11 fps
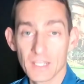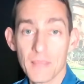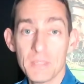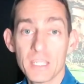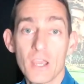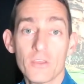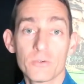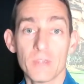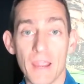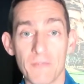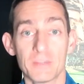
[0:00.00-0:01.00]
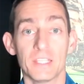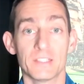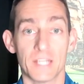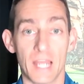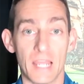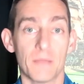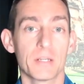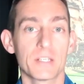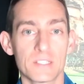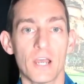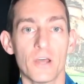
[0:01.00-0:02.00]
So let me go through everything today. I'm
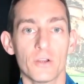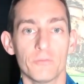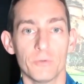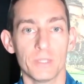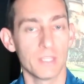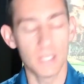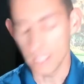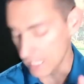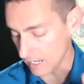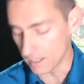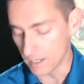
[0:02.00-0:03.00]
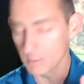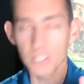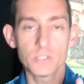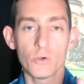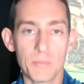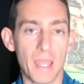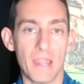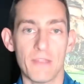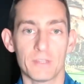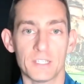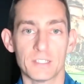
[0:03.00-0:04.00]
going to start off with, I'm going to talk about
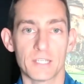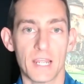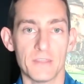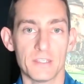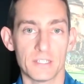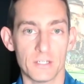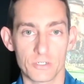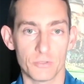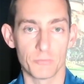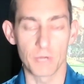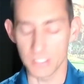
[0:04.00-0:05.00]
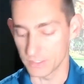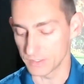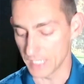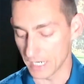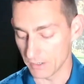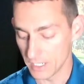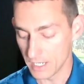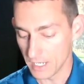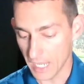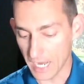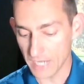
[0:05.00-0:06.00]
everything today in this initial impressions. Now,
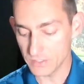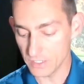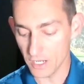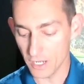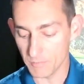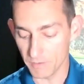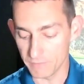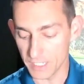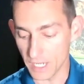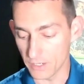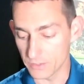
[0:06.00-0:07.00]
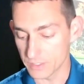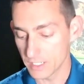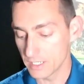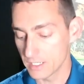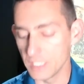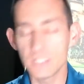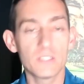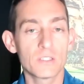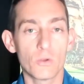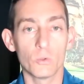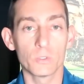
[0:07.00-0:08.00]
as you know, my videos, this
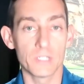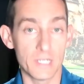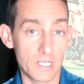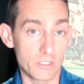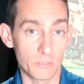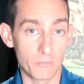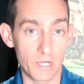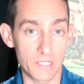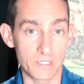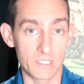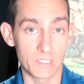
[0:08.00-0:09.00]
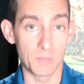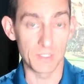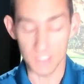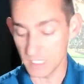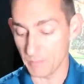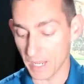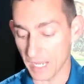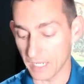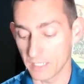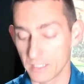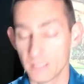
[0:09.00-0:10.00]
is called an initial impressions, but sit
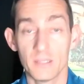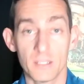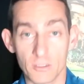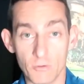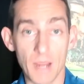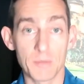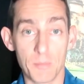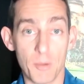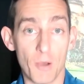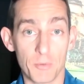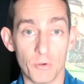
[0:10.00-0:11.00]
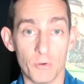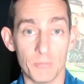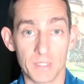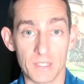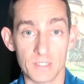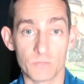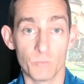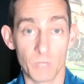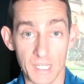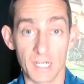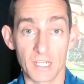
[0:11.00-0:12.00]
back, grab your popcorn because
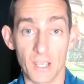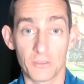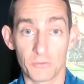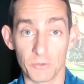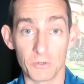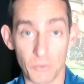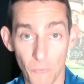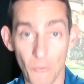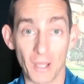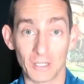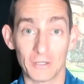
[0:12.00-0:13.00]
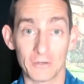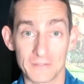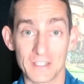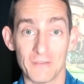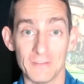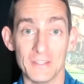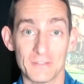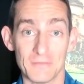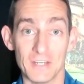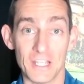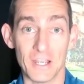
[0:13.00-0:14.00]
we're going to go through quite a lot of stuff in
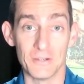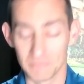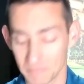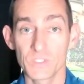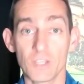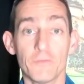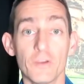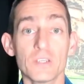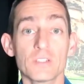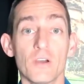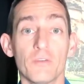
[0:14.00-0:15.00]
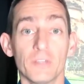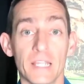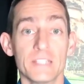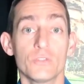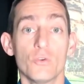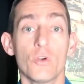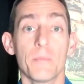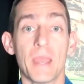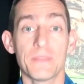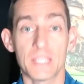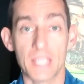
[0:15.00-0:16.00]
this video. So first off, let's talk
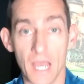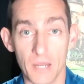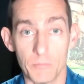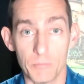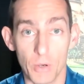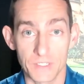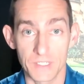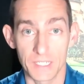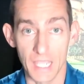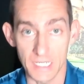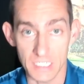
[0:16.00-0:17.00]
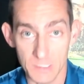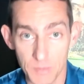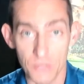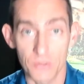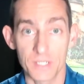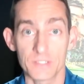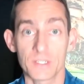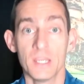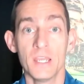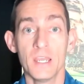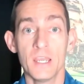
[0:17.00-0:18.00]
about the unboxing experience.